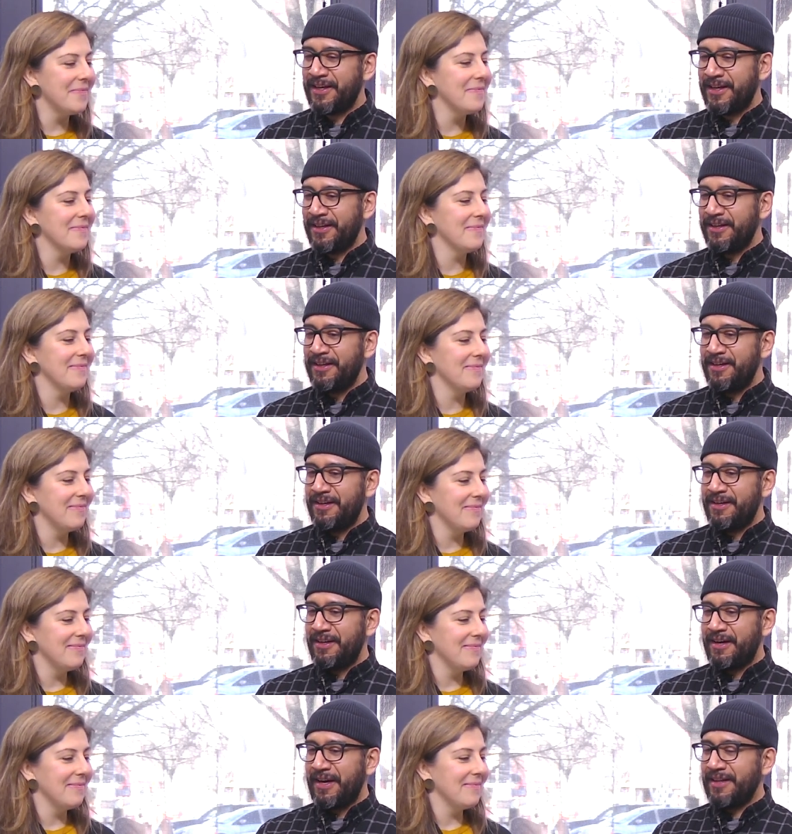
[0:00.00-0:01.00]
Speaker 1: and I
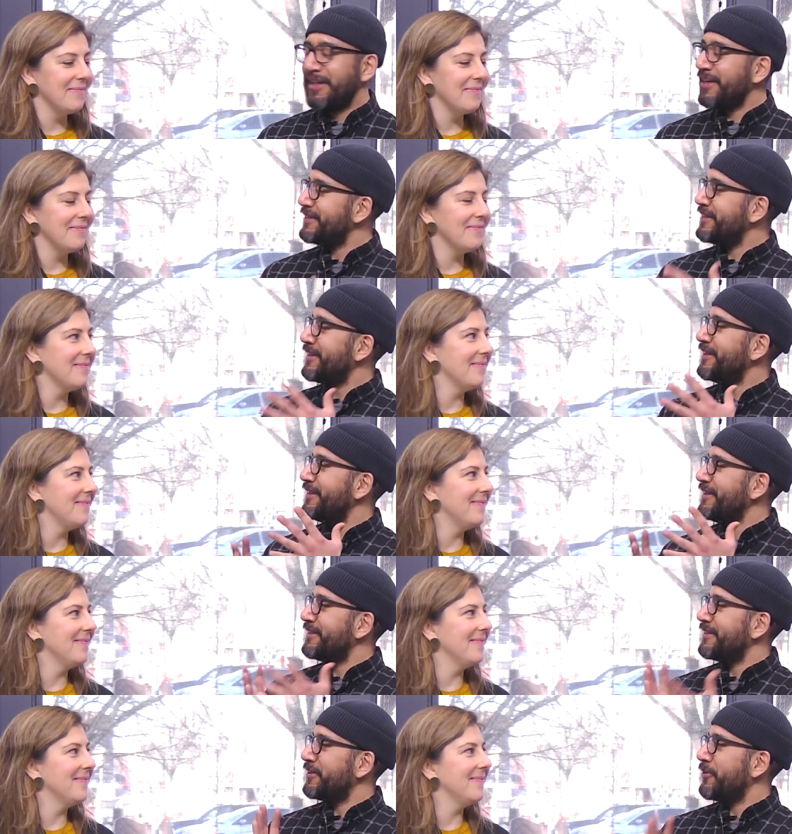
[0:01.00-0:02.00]
I'd like to
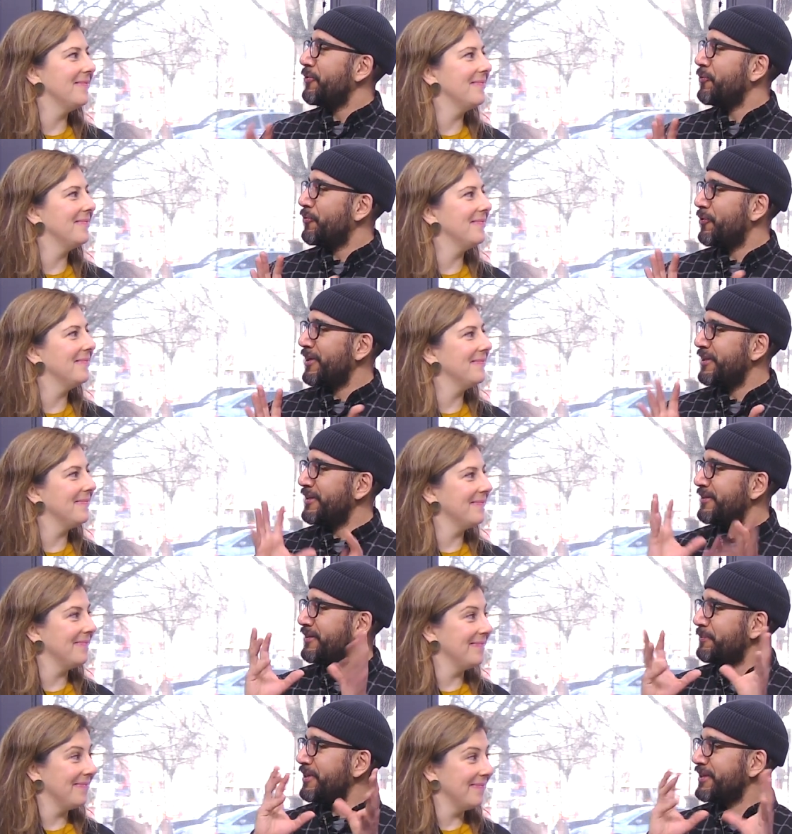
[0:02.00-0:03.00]
to know what is
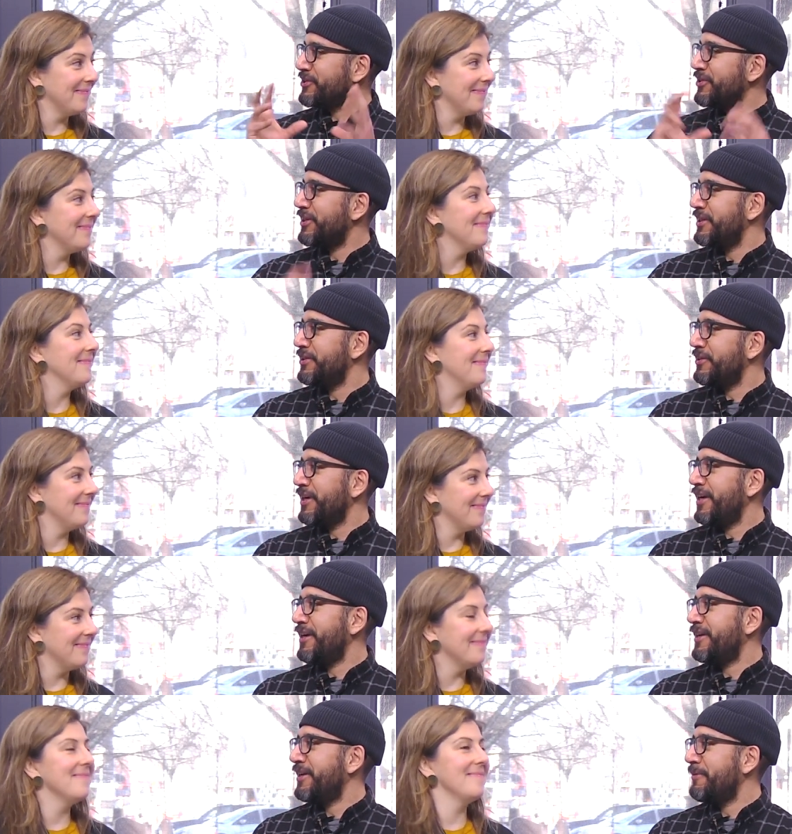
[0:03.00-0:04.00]
the picture in your
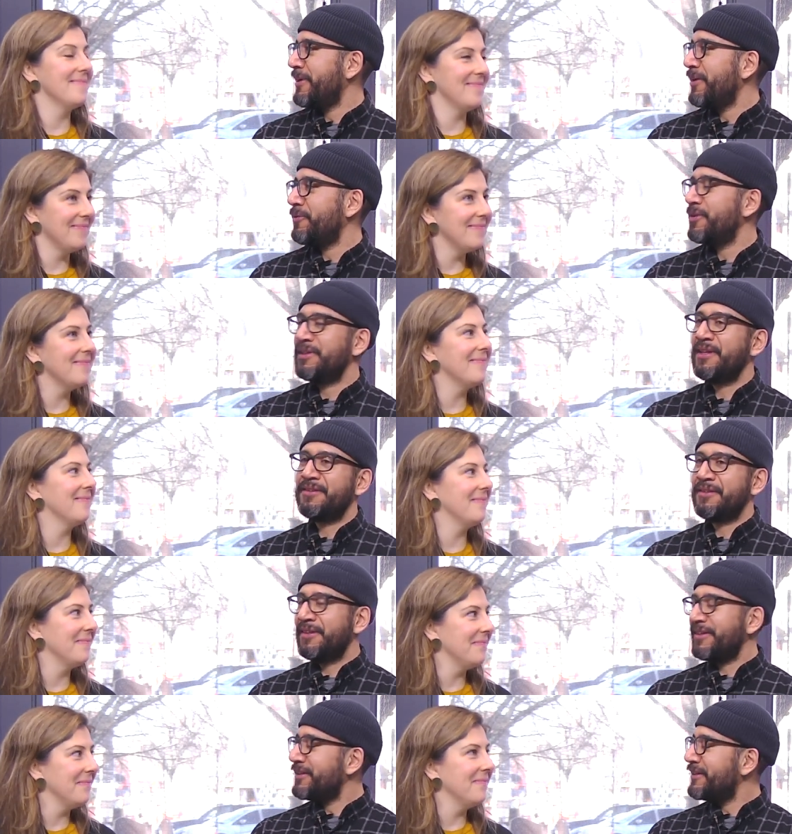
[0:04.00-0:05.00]
head about what that's
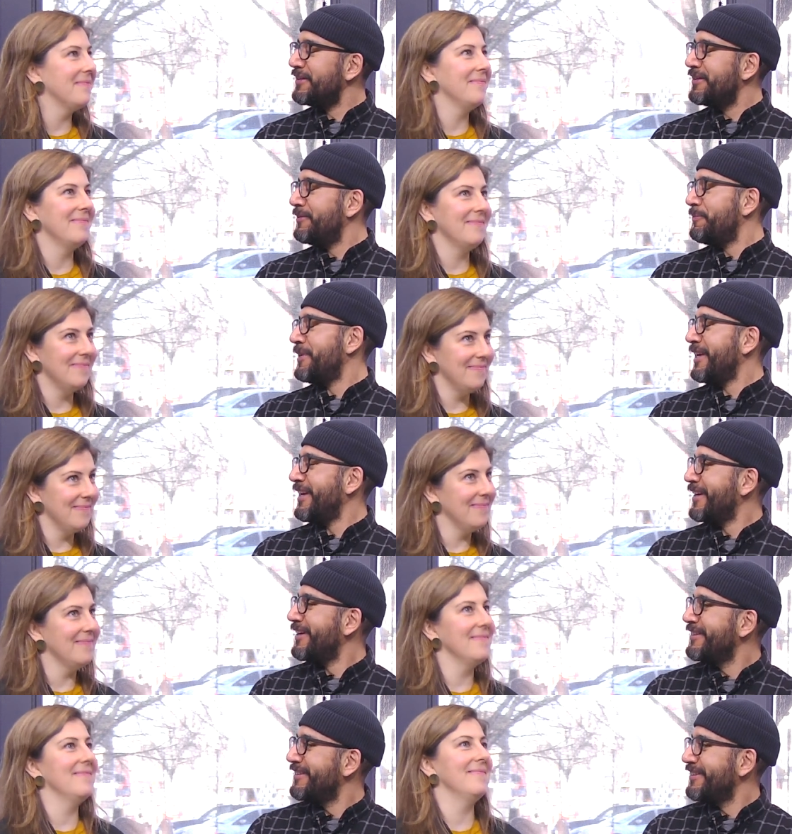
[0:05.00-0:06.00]
going to be.
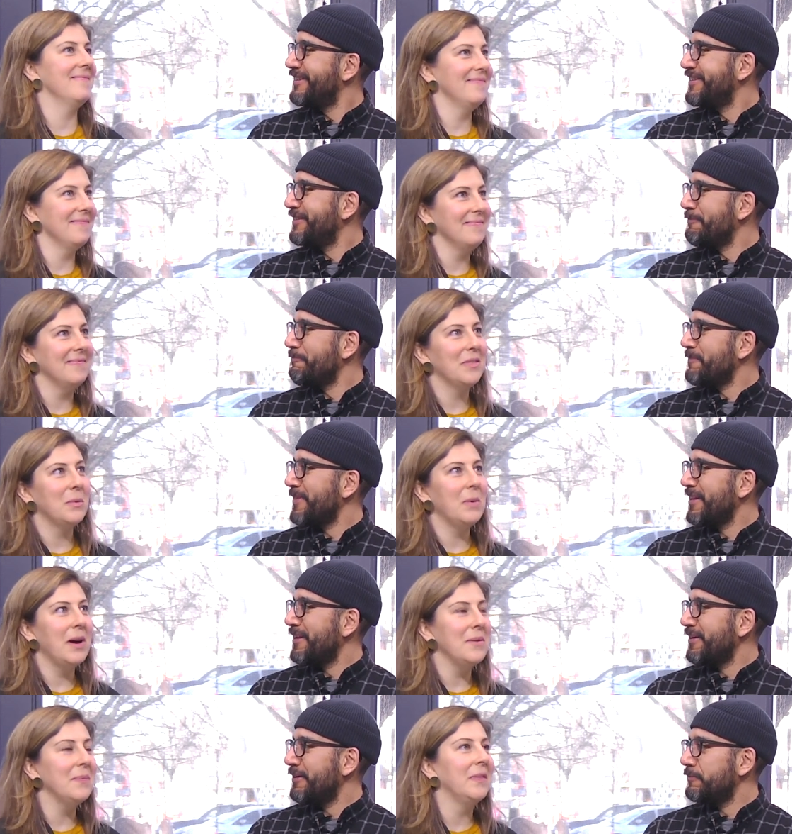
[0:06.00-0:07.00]
Speaker 2: Mm-hmm, mm-hmm.
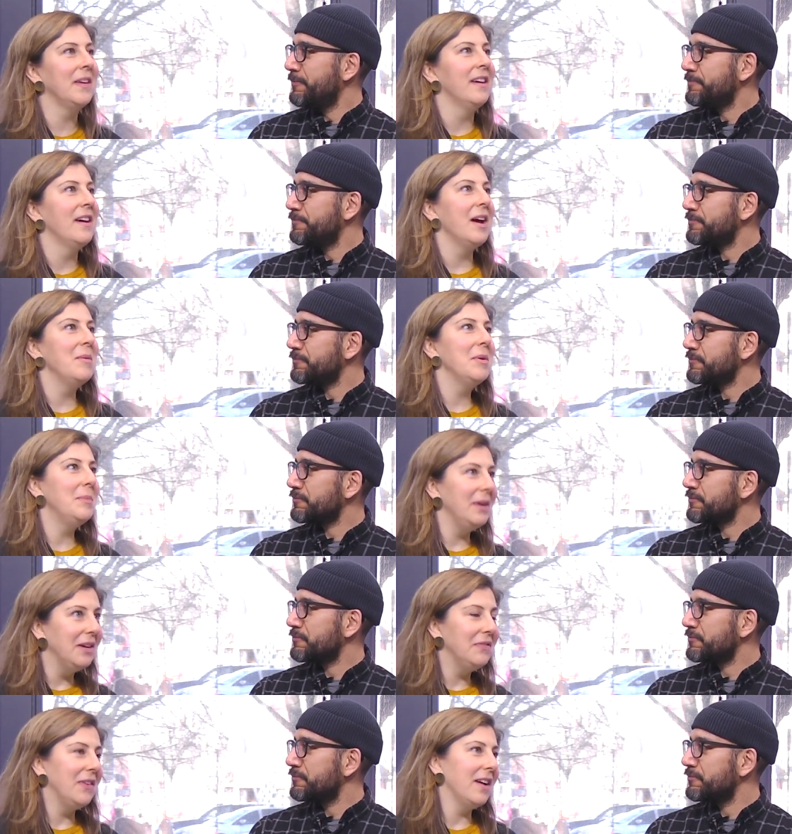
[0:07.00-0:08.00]
Well, I'm a
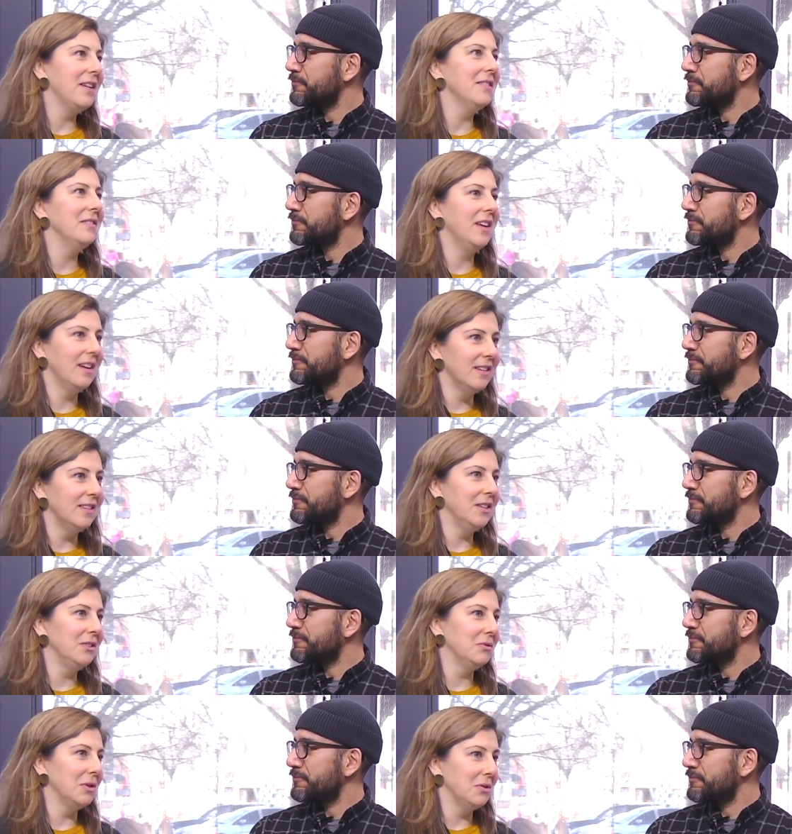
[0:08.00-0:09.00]
big fan of the
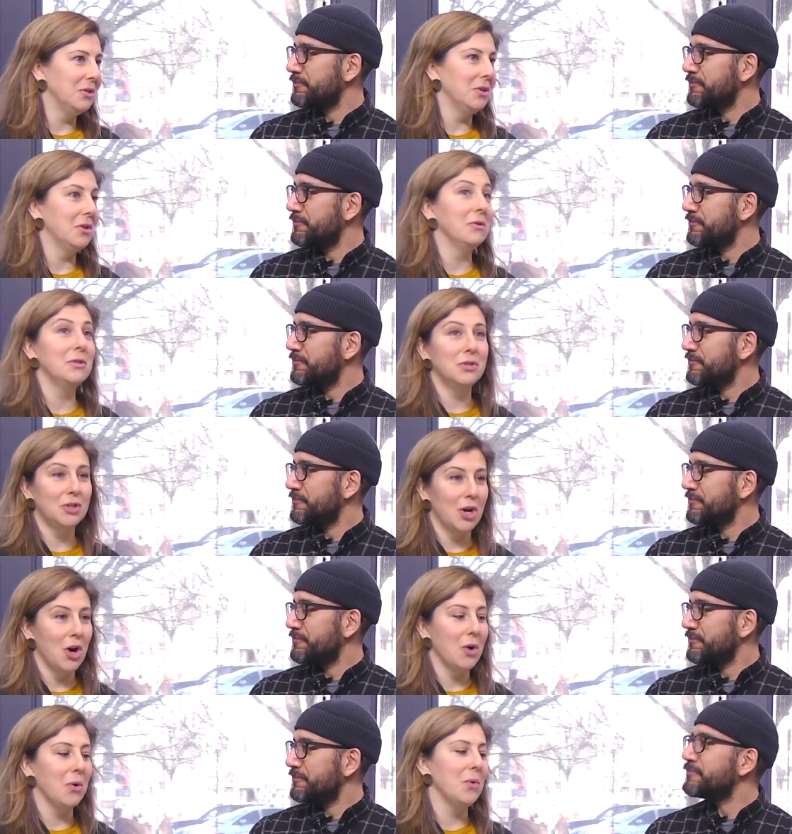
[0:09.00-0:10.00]
Antiques Roadshow, the
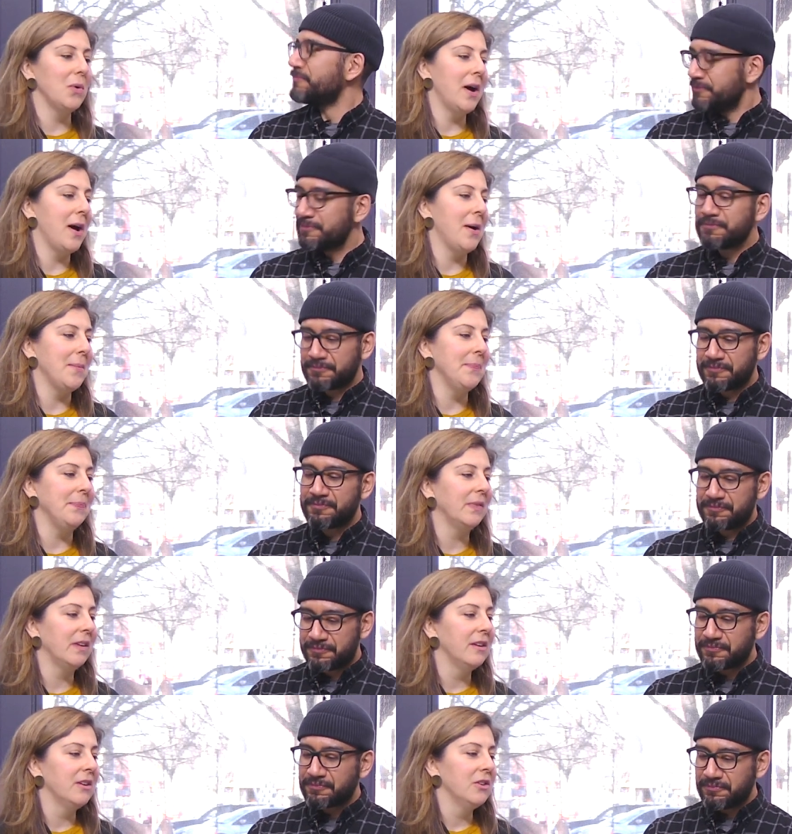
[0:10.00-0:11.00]
show, um,
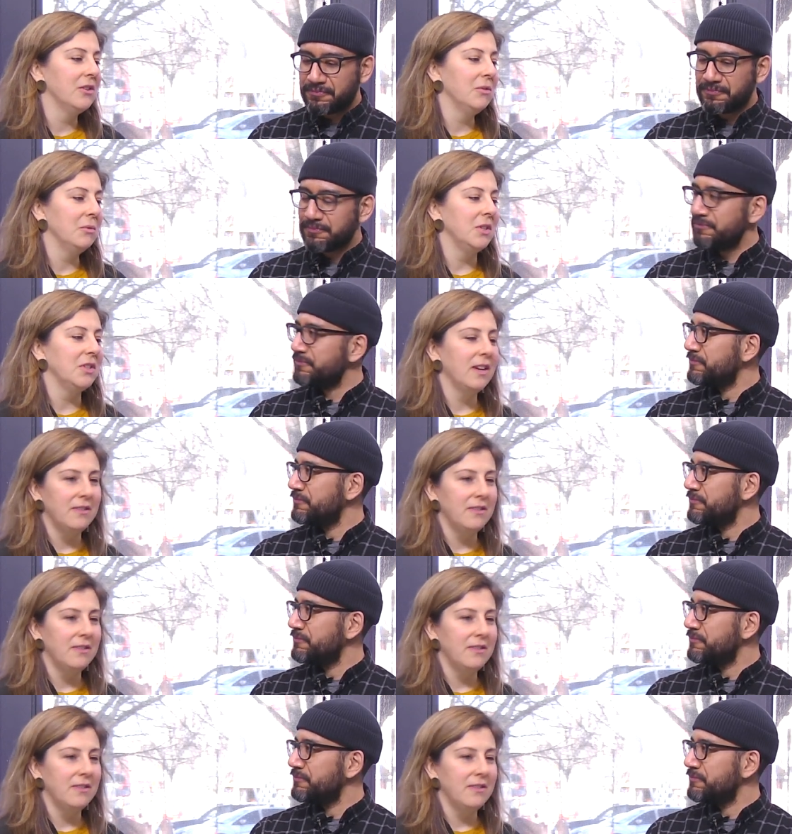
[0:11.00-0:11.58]
which I,